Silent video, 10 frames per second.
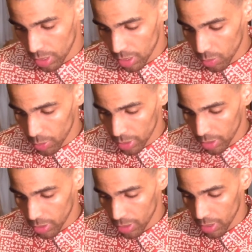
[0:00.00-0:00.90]
I think we
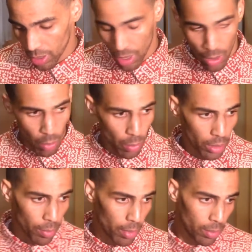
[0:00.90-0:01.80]
were
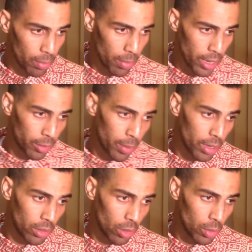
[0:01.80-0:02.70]
in a bad
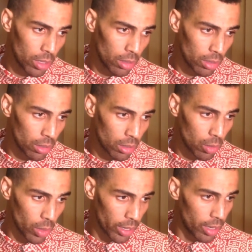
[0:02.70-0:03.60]
spot. You know, we couldn't
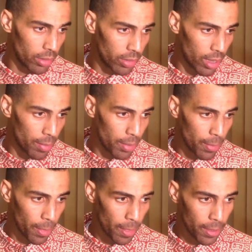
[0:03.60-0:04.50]
quite get a stop
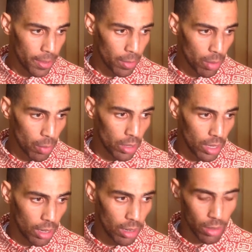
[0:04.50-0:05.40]
when we
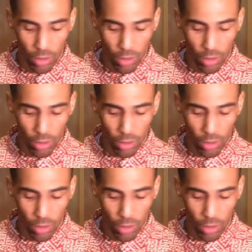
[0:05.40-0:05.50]
needed it.